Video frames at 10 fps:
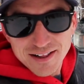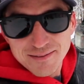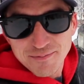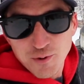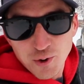
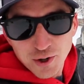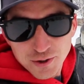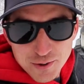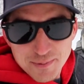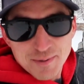LM4
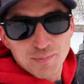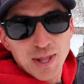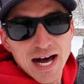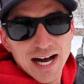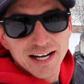aluminum
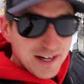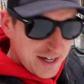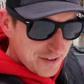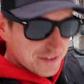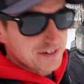block
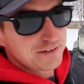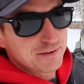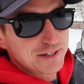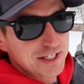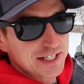ACE
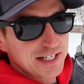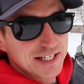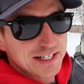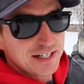conversion kit